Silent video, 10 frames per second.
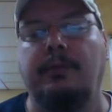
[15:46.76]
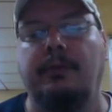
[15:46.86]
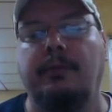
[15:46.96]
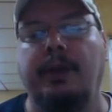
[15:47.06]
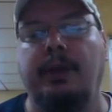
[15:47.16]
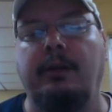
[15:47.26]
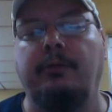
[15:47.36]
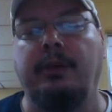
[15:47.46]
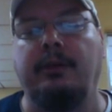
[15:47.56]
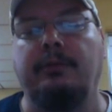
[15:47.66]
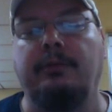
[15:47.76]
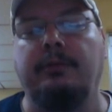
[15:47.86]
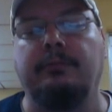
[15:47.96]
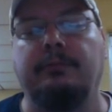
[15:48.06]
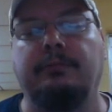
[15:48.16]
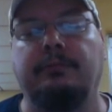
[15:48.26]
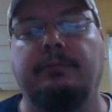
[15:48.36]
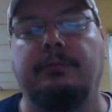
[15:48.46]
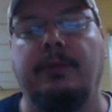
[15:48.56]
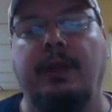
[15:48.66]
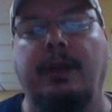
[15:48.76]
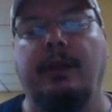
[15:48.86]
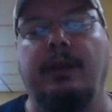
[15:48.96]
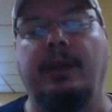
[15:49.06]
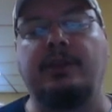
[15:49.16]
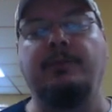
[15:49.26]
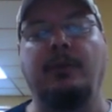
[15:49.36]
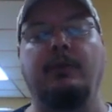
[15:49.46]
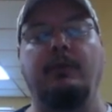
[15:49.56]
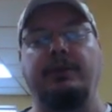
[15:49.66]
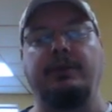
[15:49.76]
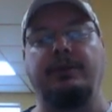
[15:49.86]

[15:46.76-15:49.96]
There we go. That's more what it should